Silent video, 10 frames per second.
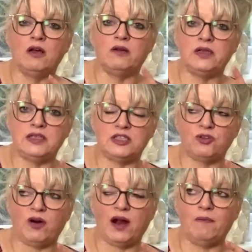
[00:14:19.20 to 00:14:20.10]
on
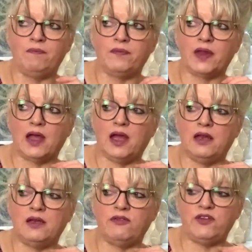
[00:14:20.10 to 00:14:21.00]
Instagram
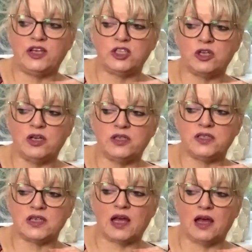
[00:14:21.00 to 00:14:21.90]
and the finished
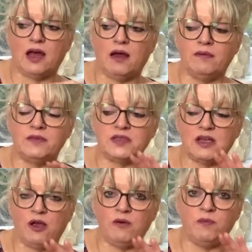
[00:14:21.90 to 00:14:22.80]
goods. But
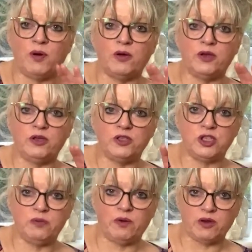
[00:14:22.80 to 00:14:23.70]
on
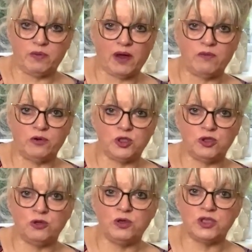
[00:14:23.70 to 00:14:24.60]
YouTube I'm going to put out more
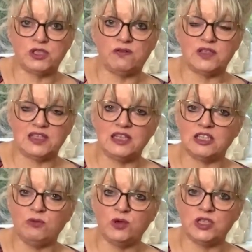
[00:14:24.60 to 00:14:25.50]
tutorials. So if there's things
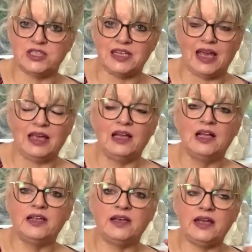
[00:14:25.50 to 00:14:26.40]
you want to see,
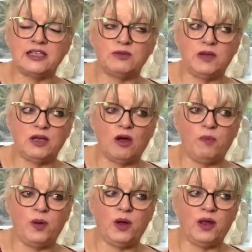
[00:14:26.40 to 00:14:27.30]
next week I'll
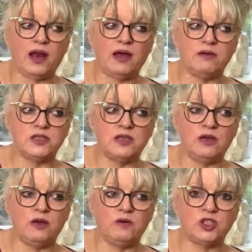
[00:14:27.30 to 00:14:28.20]
put how
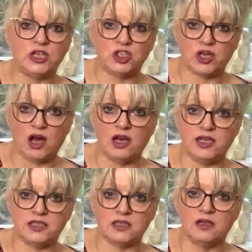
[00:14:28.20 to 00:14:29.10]
to change the
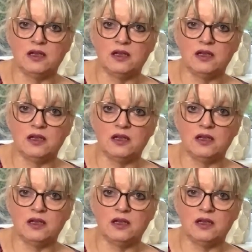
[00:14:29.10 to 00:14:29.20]
colours